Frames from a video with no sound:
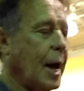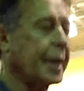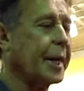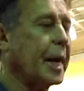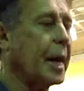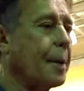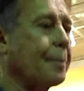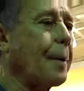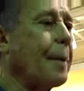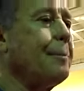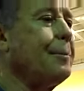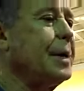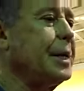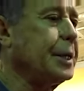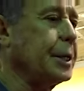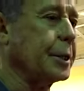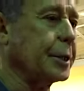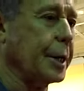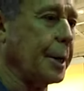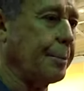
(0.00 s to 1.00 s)
I get up
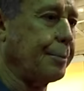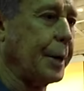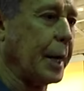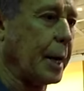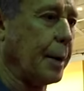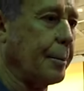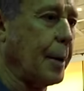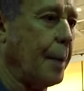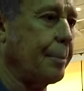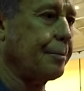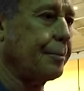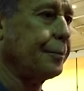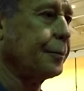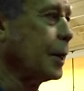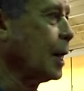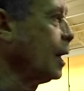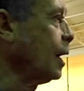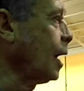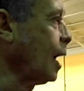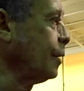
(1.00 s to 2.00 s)
immediately and pick them up.
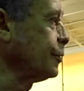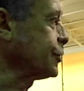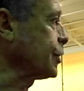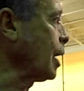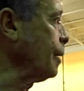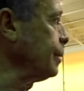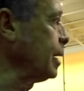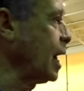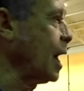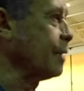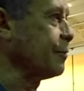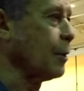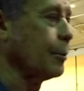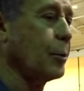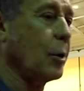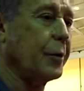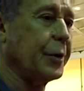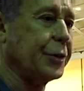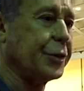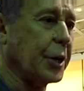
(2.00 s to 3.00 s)
I was coming out of a
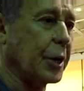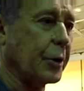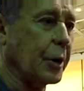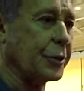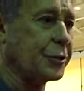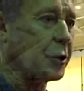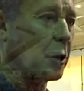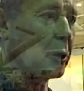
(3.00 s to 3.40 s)
movie theater, I